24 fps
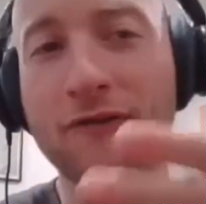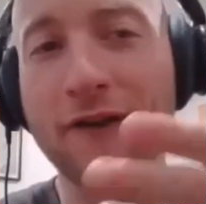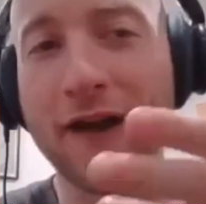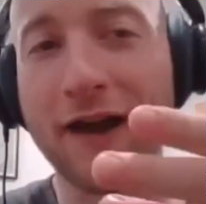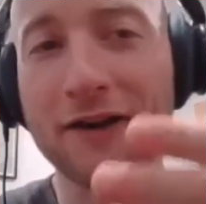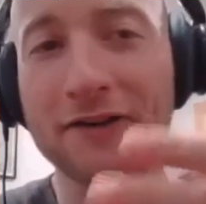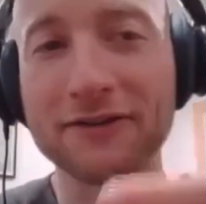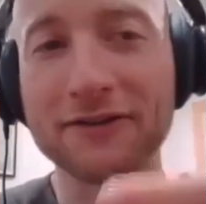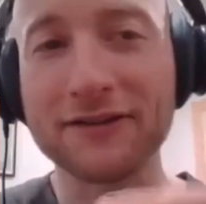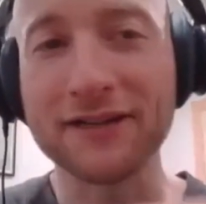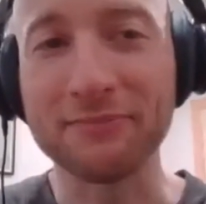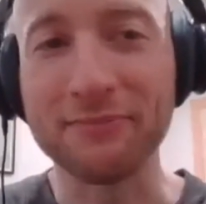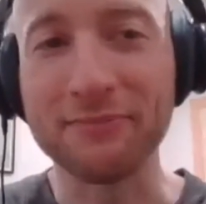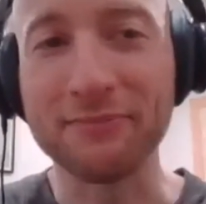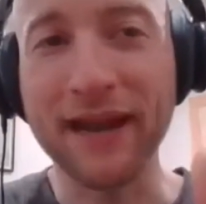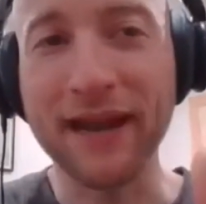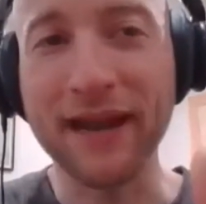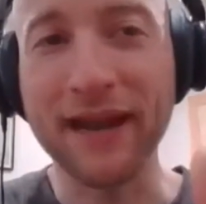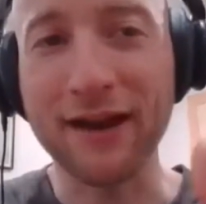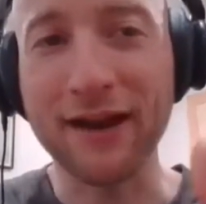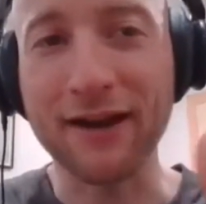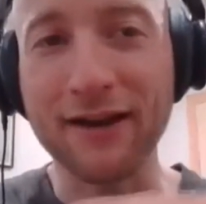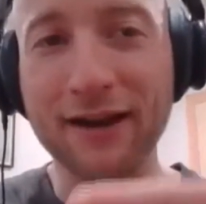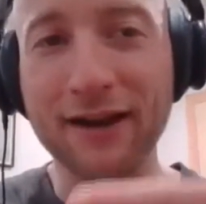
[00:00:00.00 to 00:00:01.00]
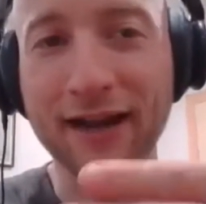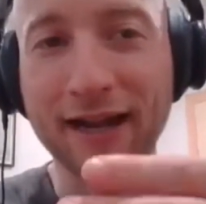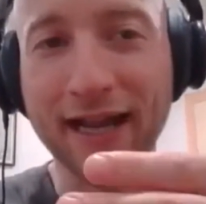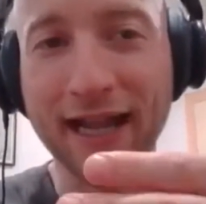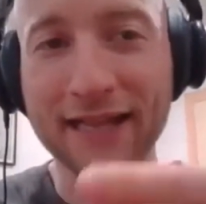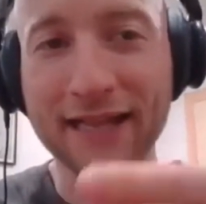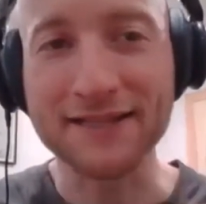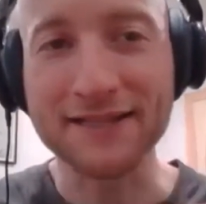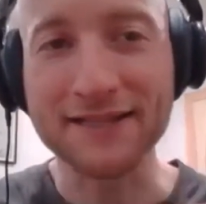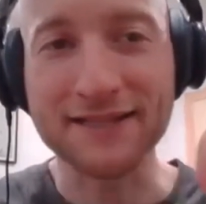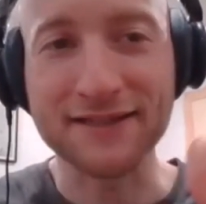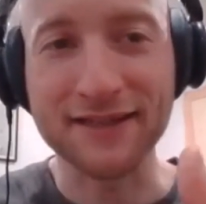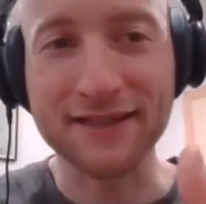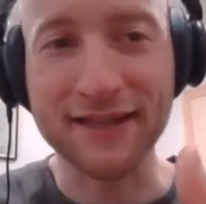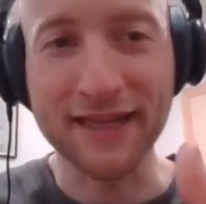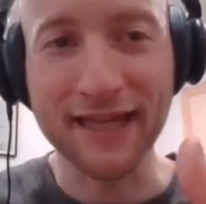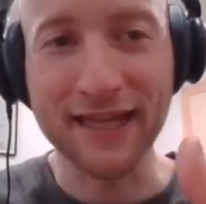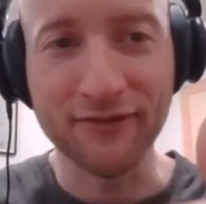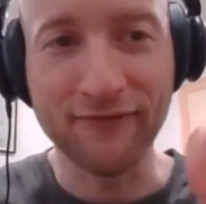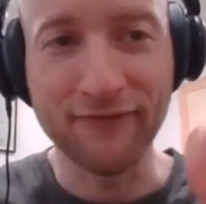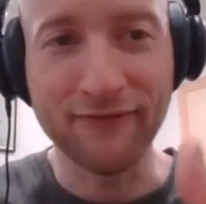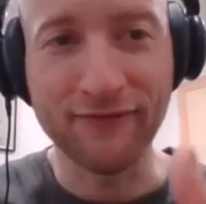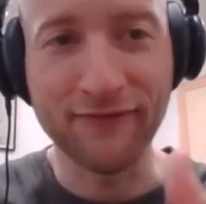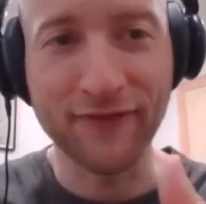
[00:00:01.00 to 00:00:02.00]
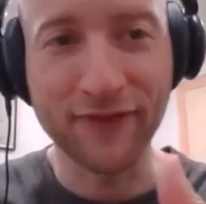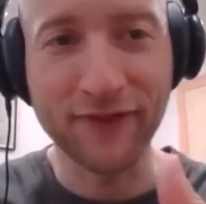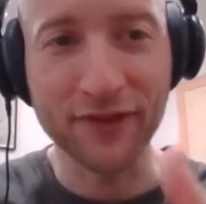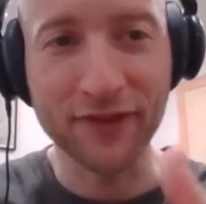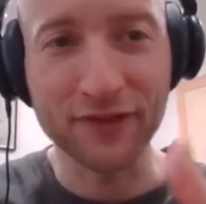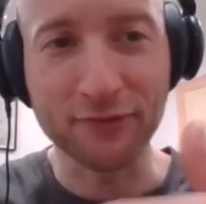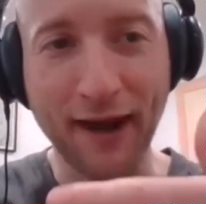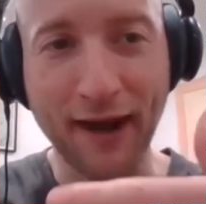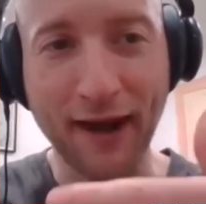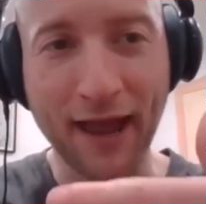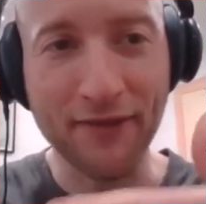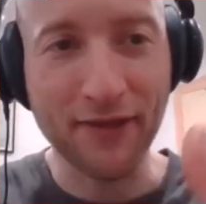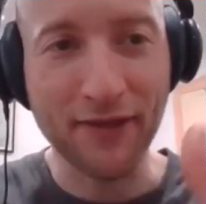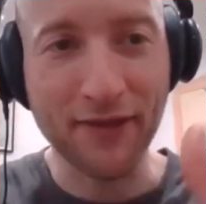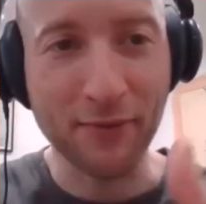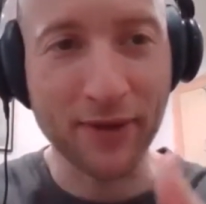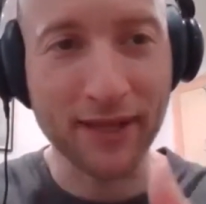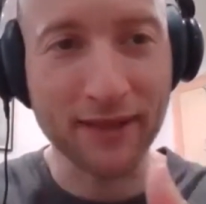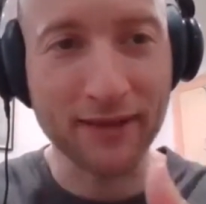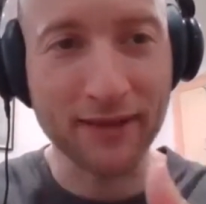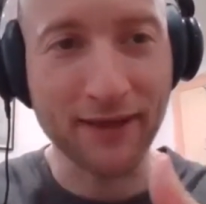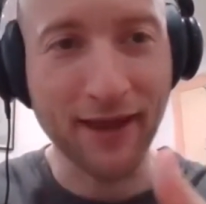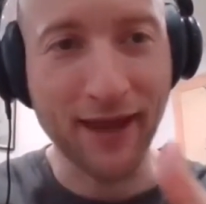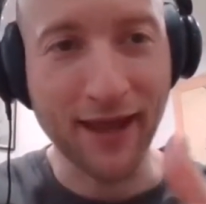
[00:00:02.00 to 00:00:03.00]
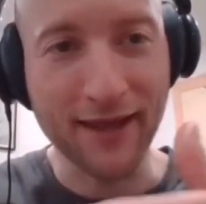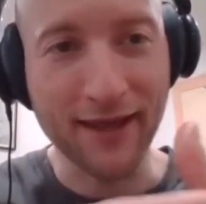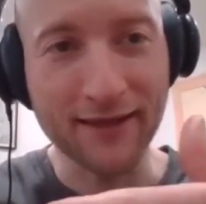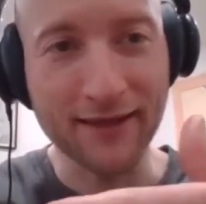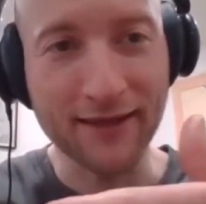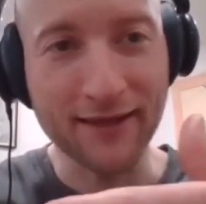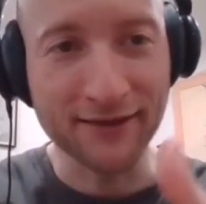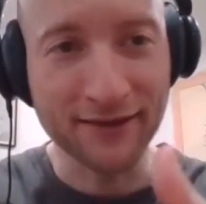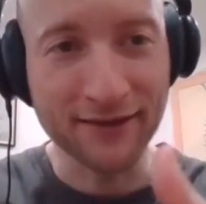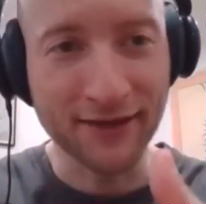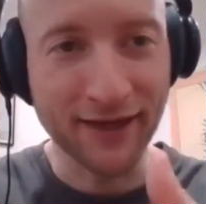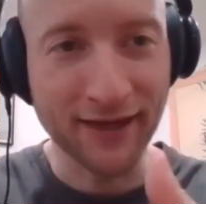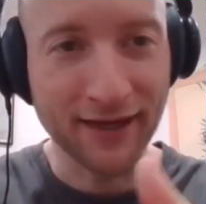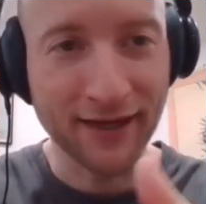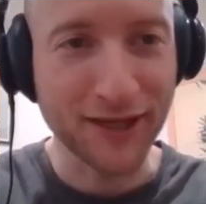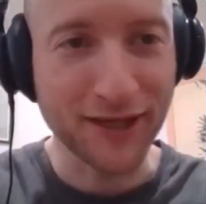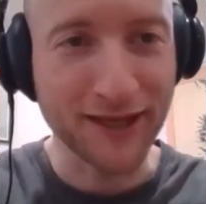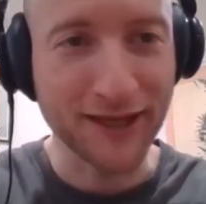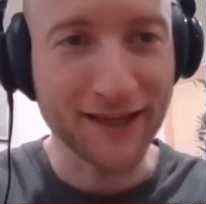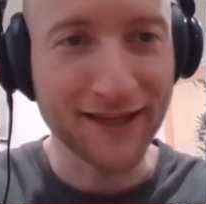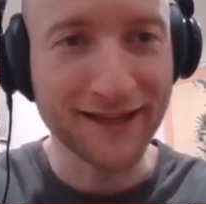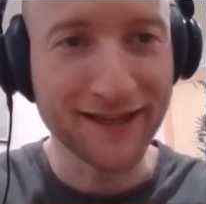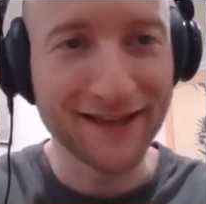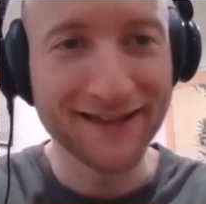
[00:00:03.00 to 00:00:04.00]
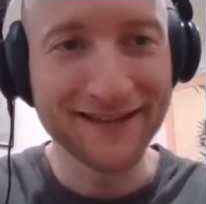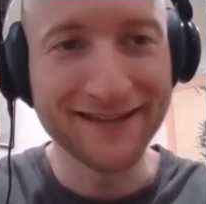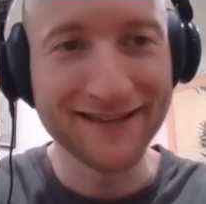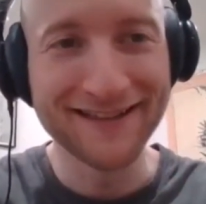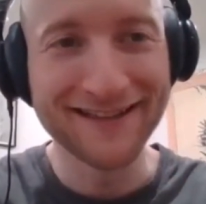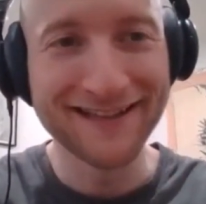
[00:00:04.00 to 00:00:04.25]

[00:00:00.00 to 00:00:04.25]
profile compare against the field rat that we ate in Wuyi?